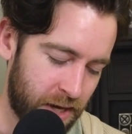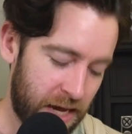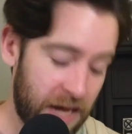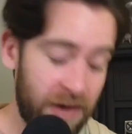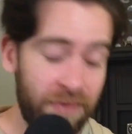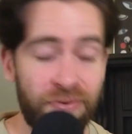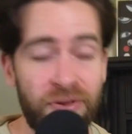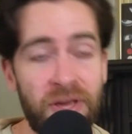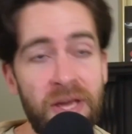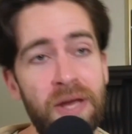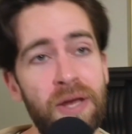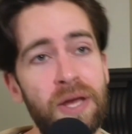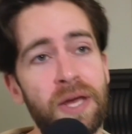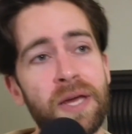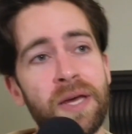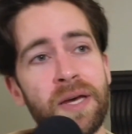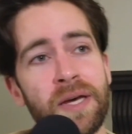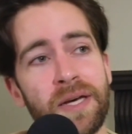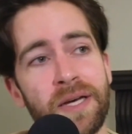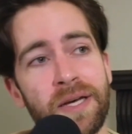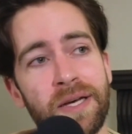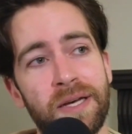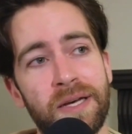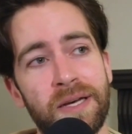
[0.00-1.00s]
If
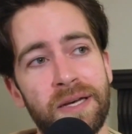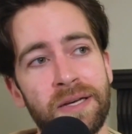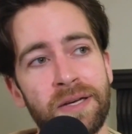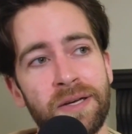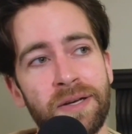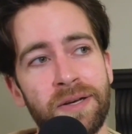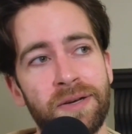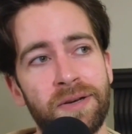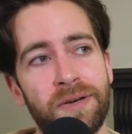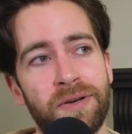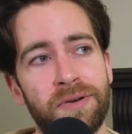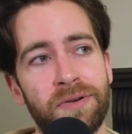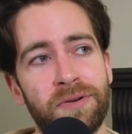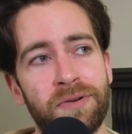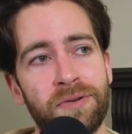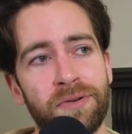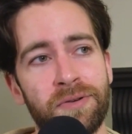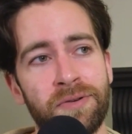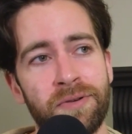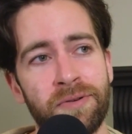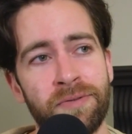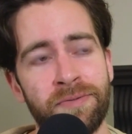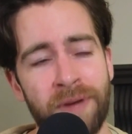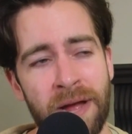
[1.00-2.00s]
he
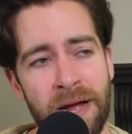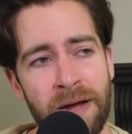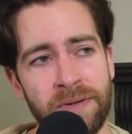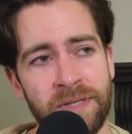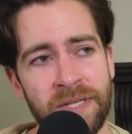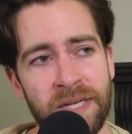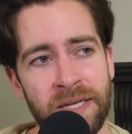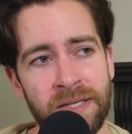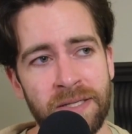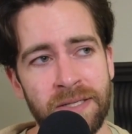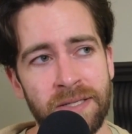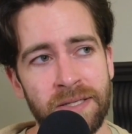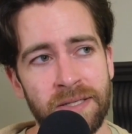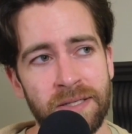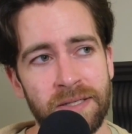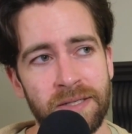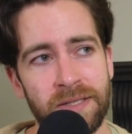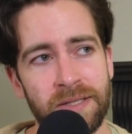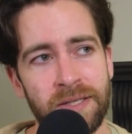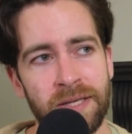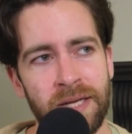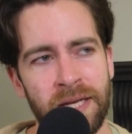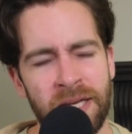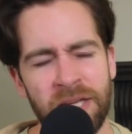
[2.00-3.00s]
found it,
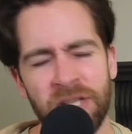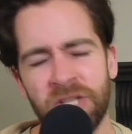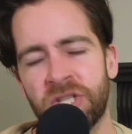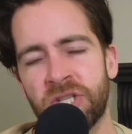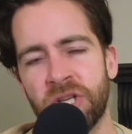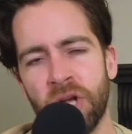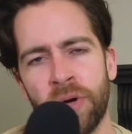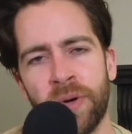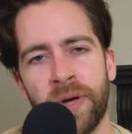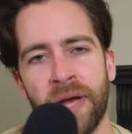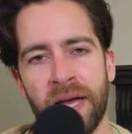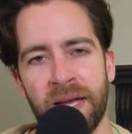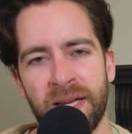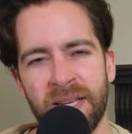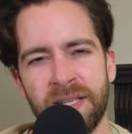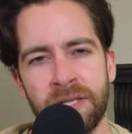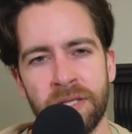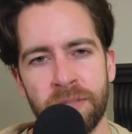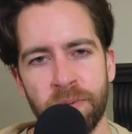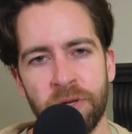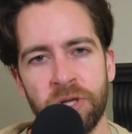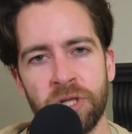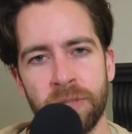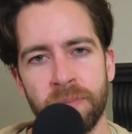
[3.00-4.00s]
he's
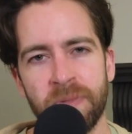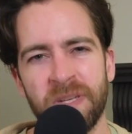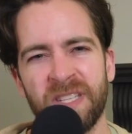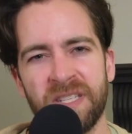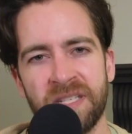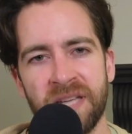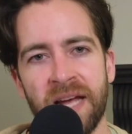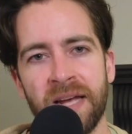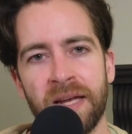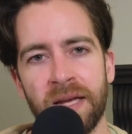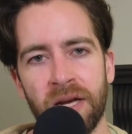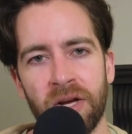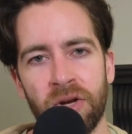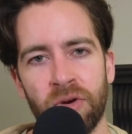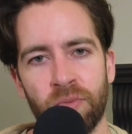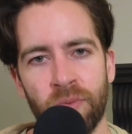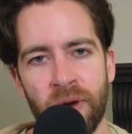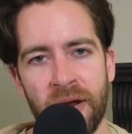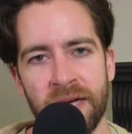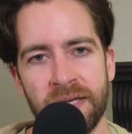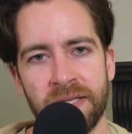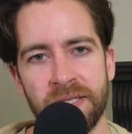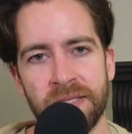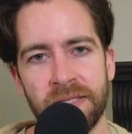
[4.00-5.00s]
supposed to be psychic,
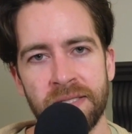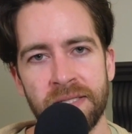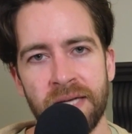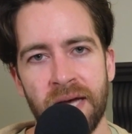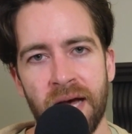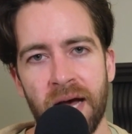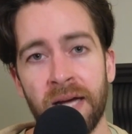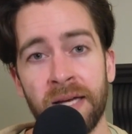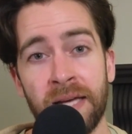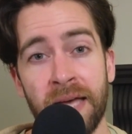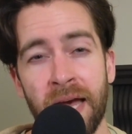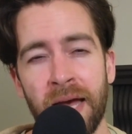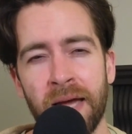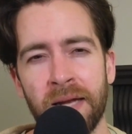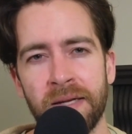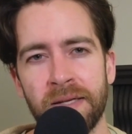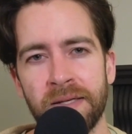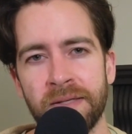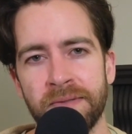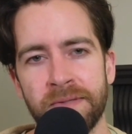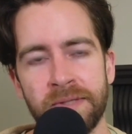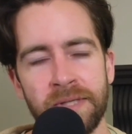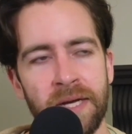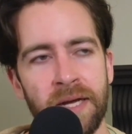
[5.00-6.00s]
right? Again,
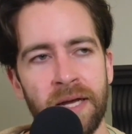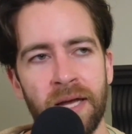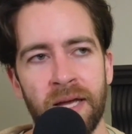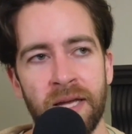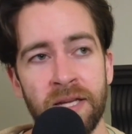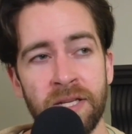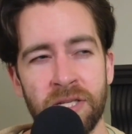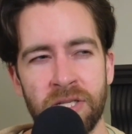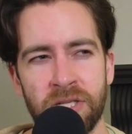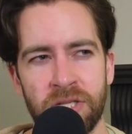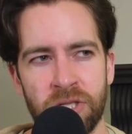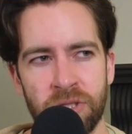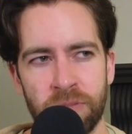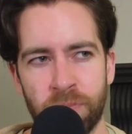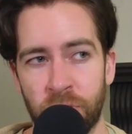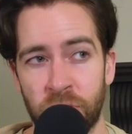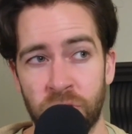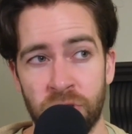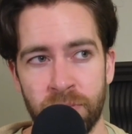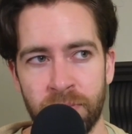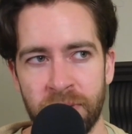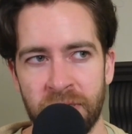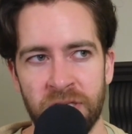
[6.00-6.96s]
he's supposed to be a